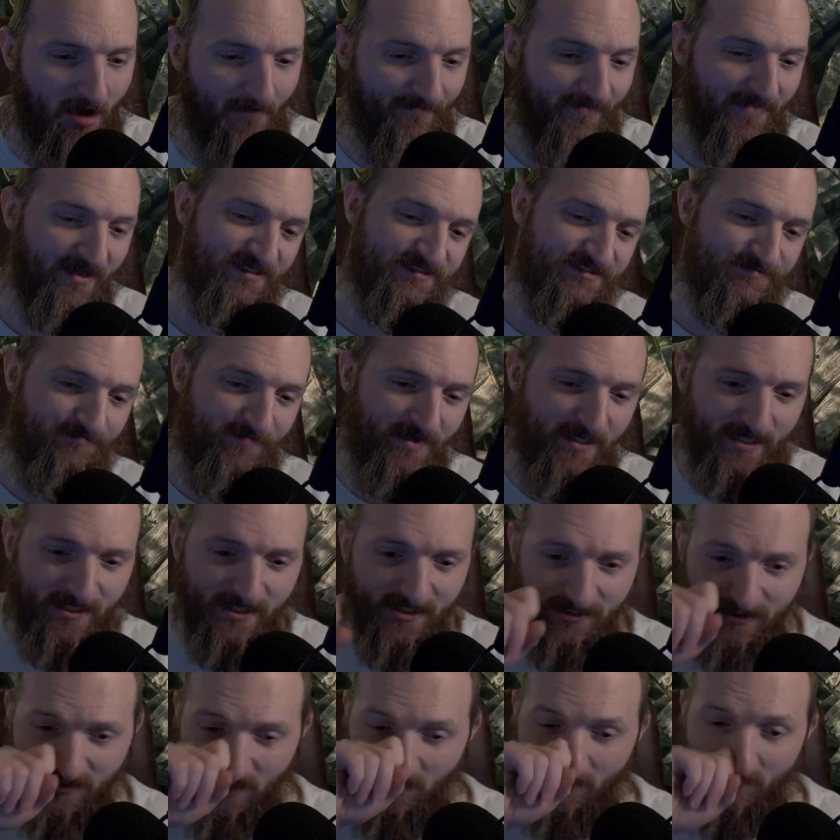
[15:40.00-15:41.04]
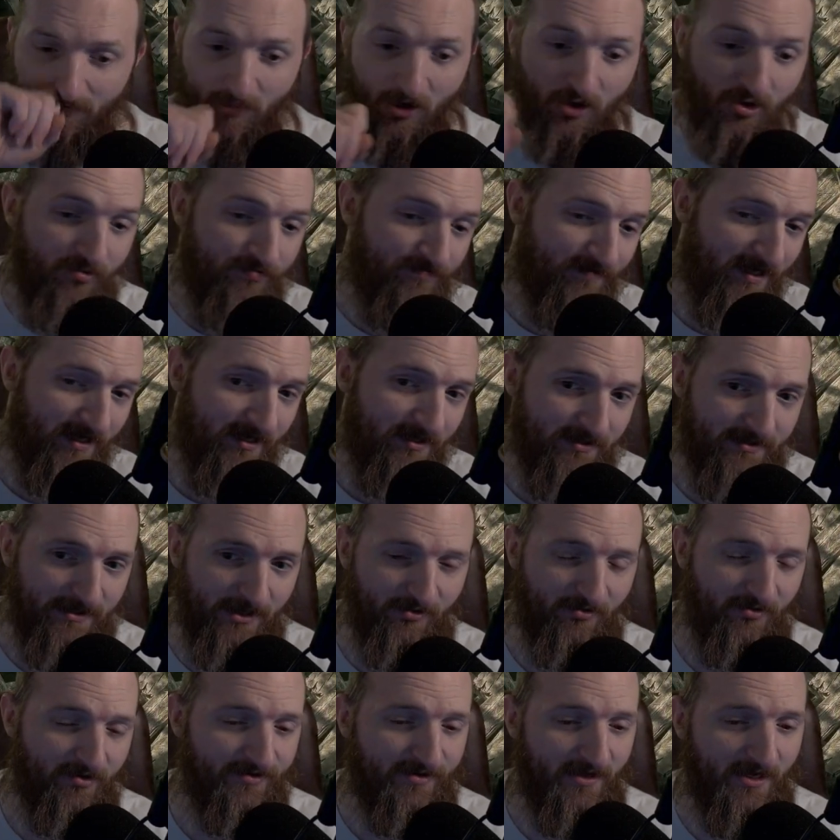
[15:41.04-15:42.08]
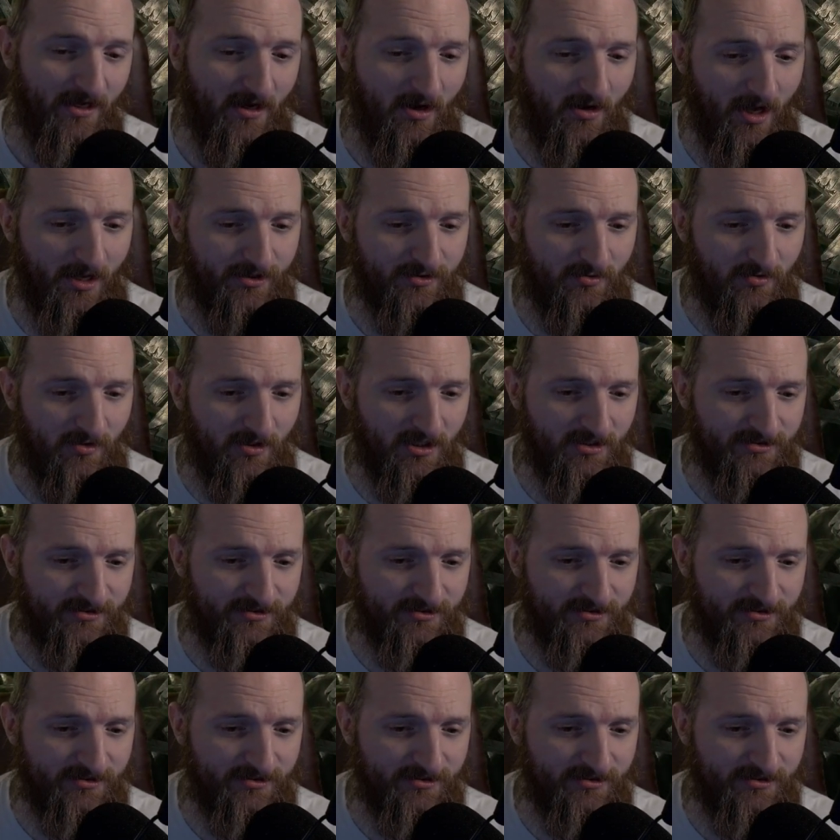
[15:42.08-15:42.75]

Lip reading: Speaking of movement and everything, I do want to